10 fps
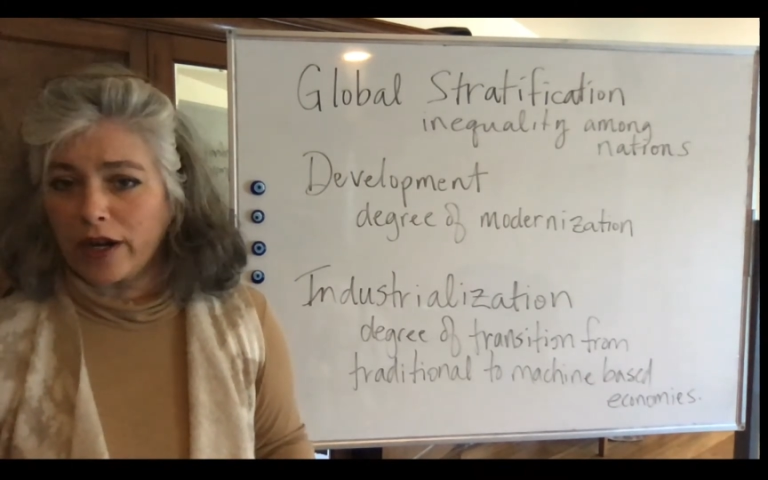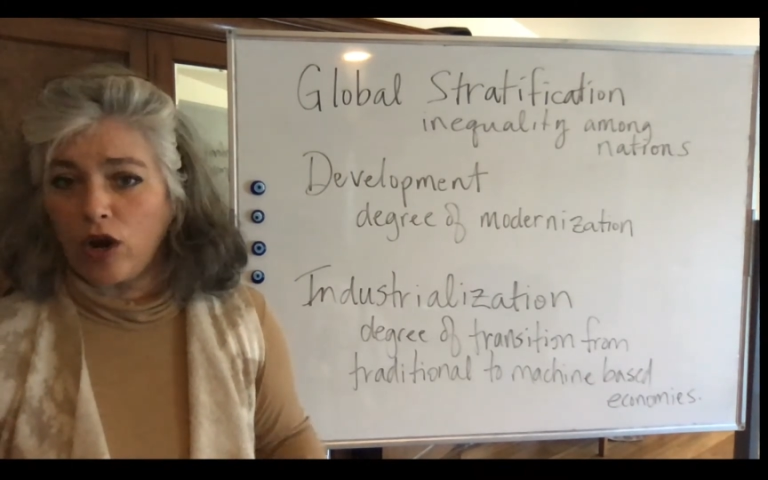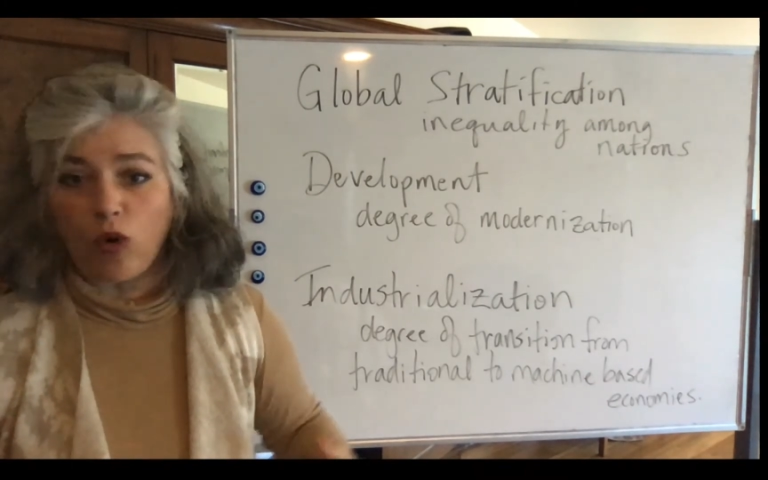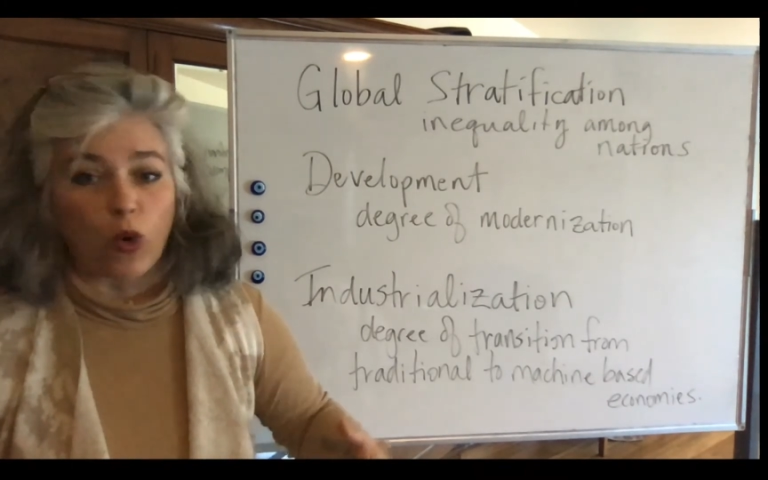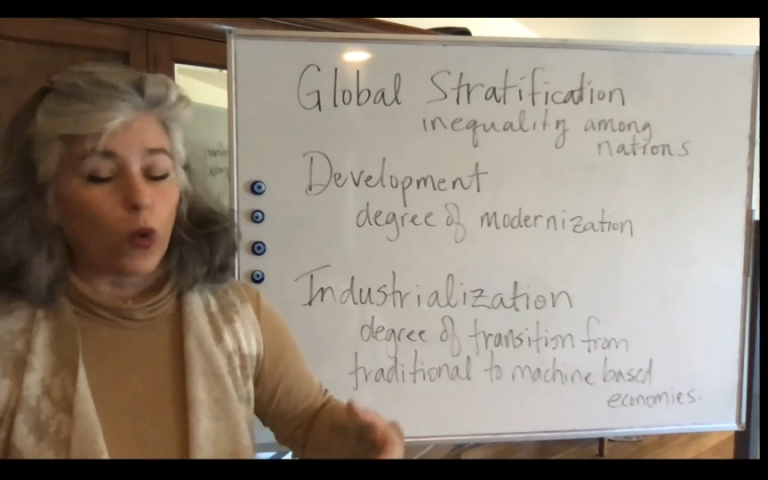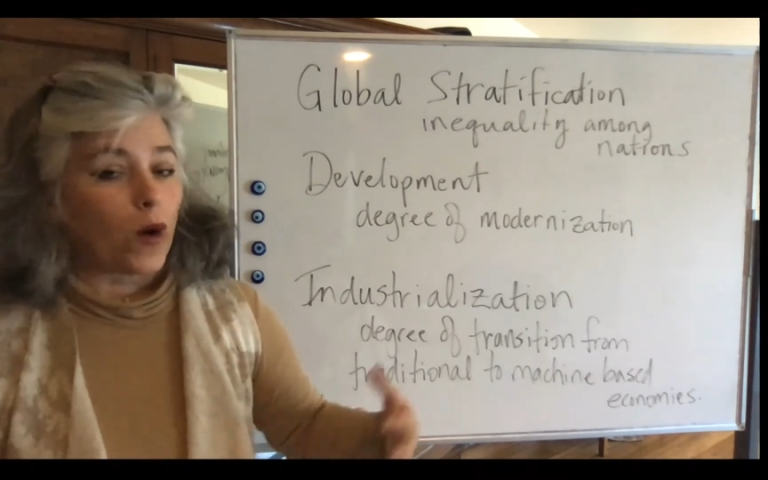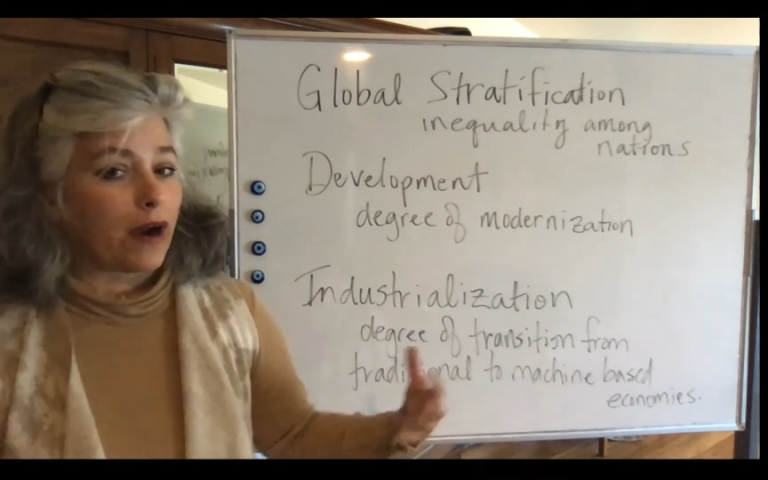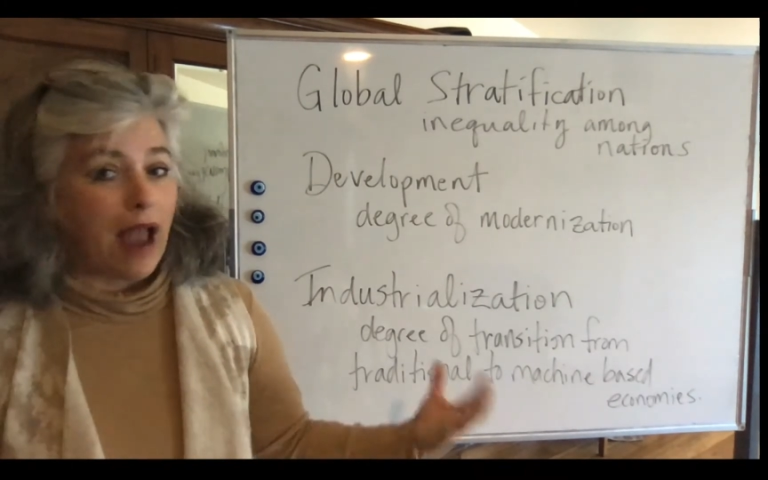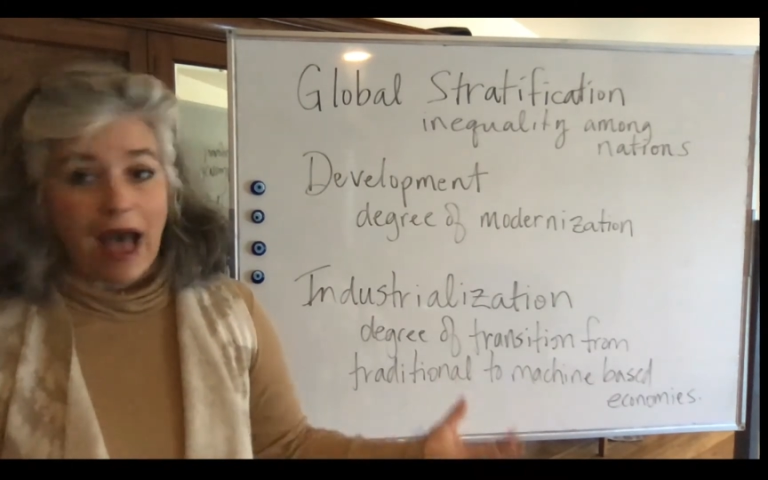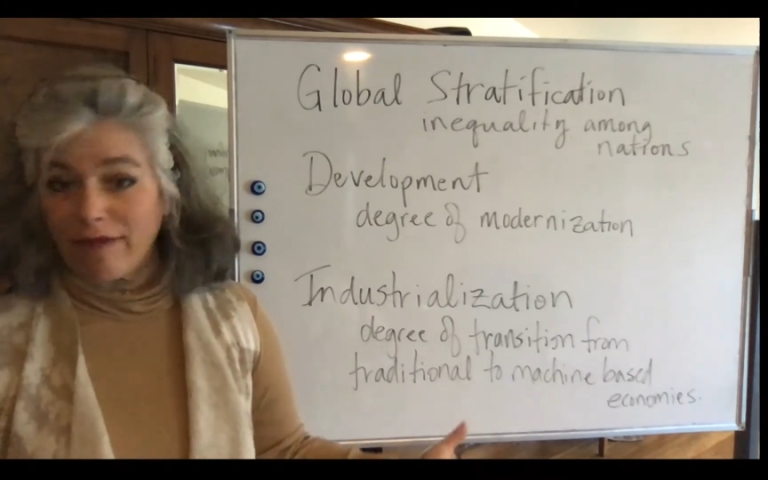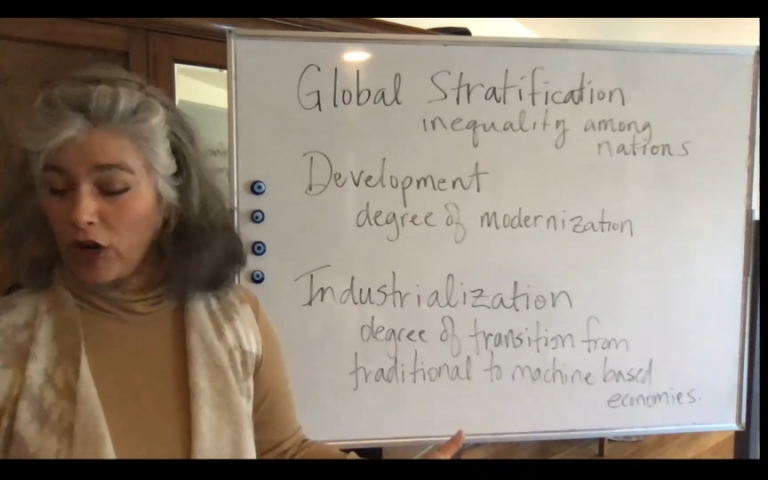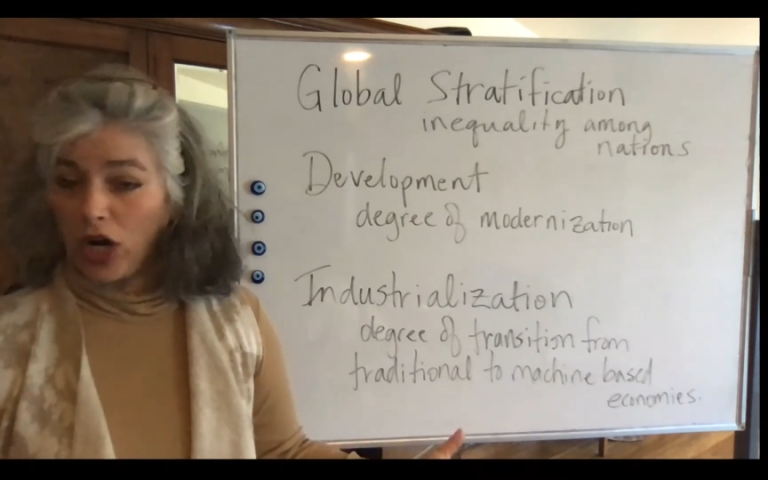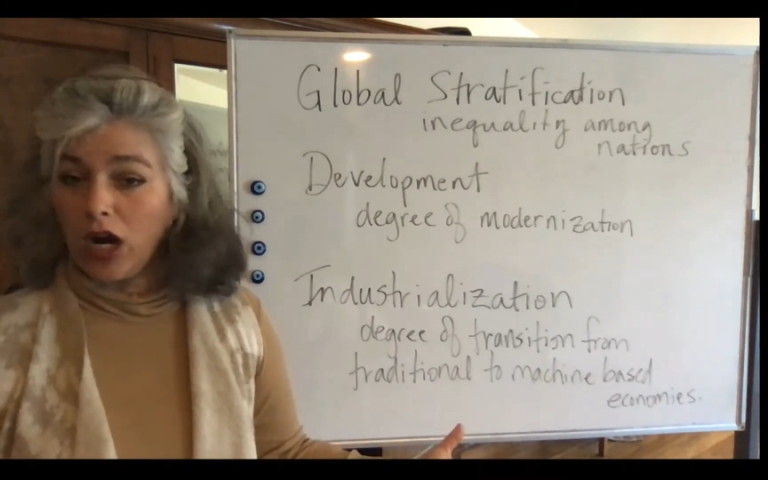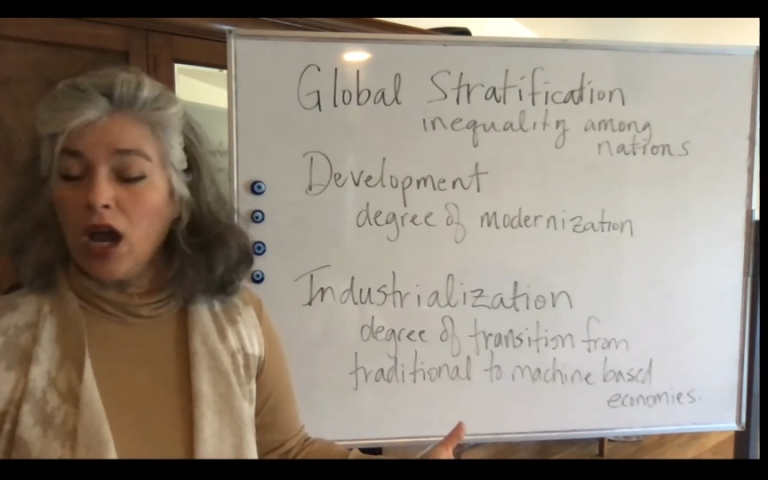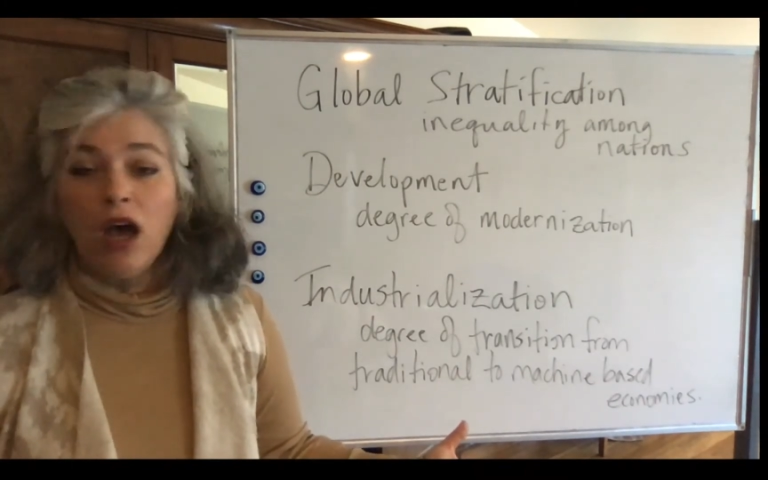or
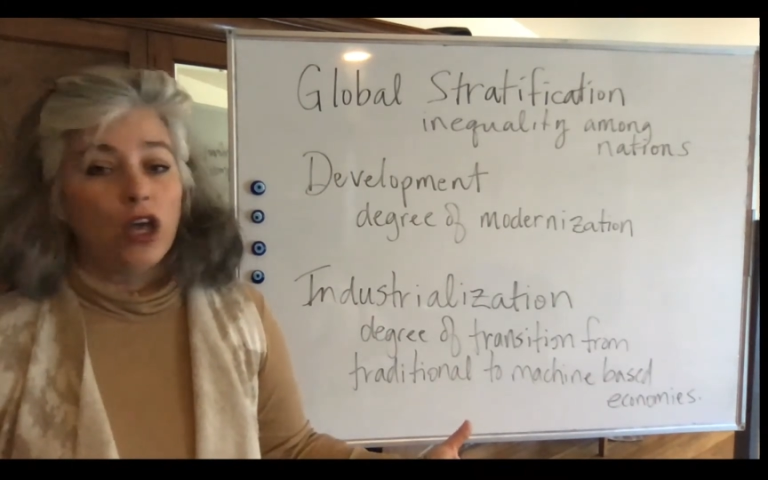wherever